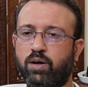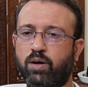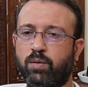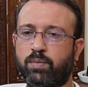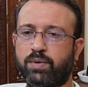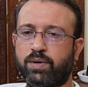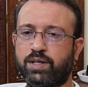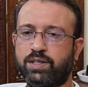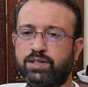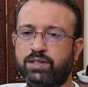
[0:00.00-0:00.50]

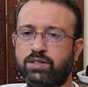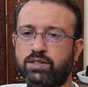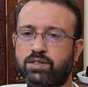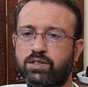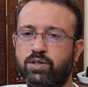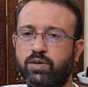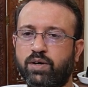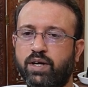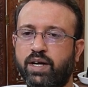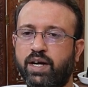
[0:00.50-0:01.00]
operations
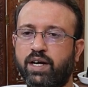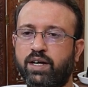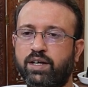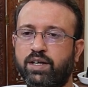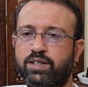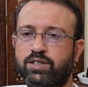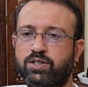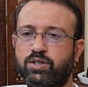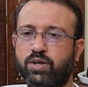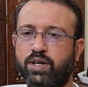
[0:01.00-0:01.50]
to create
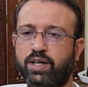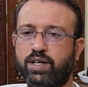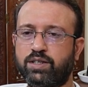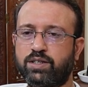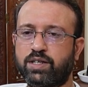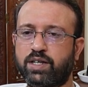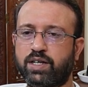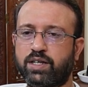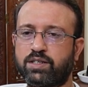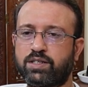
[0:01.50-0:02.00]
disjoint
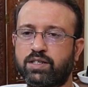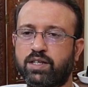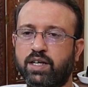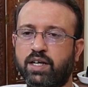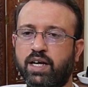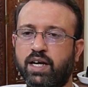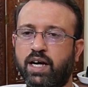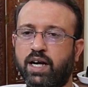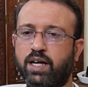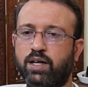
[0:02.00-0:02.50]
sets
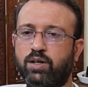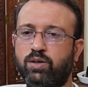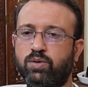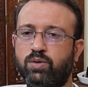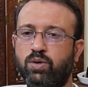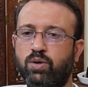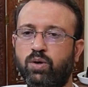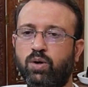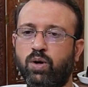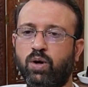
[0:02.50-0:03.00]
and to
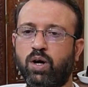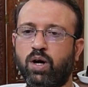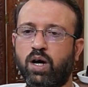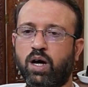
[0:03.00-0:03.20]
know